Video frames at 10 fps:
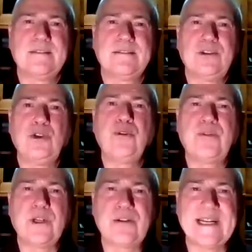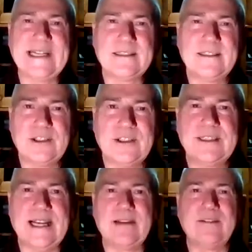youth retreat, you could
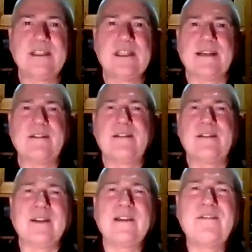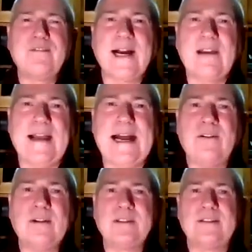say. It was like, I think 5
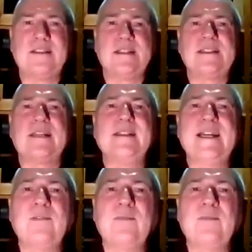hours on a Sunday,